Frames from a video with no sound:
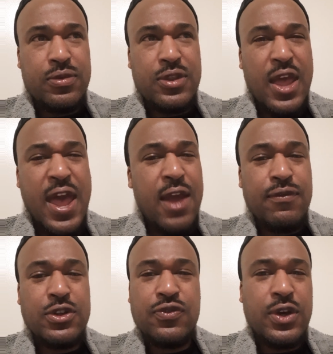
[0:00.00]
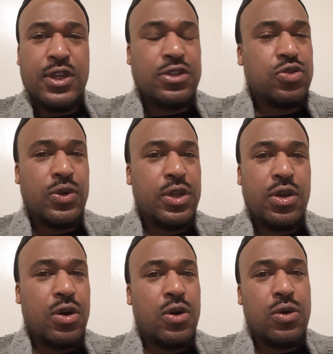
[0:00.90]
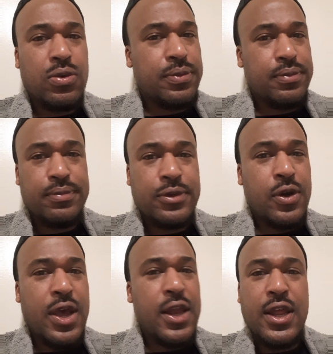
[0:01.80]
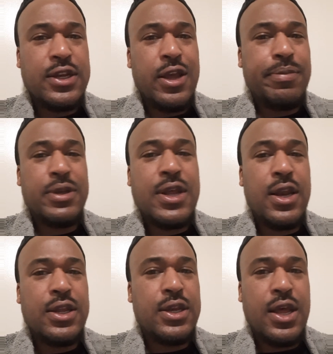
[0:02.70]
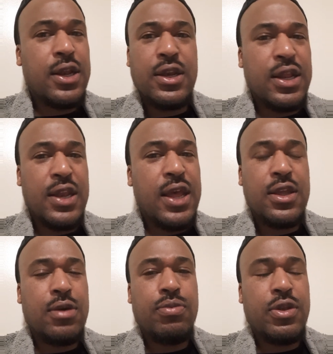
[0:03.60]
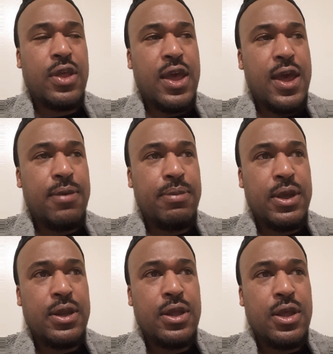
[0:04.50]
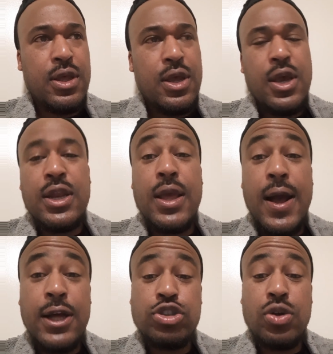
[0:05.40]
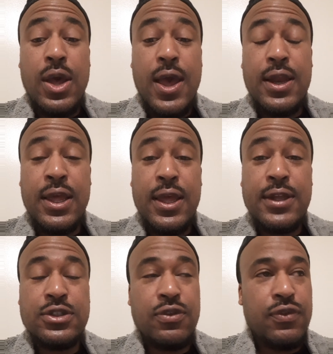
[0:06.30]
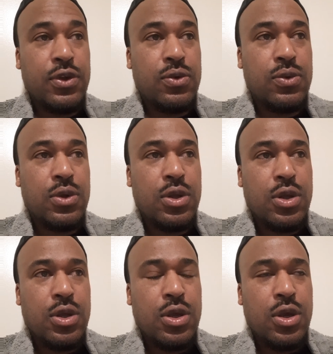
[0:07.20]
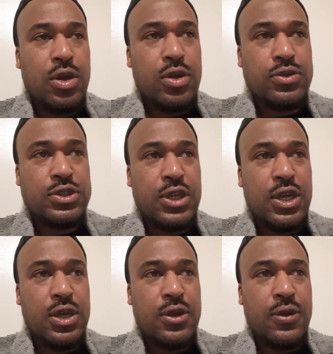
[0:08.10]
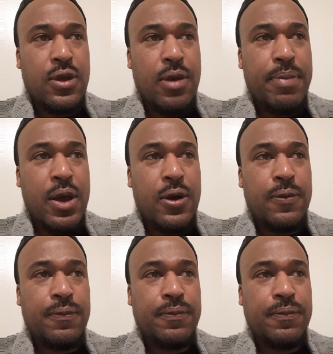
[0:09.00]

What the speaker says: The average fucking 20-year-old don't have that type of talent that young brother had, man. And he also had an interview, you know what I'm saying, about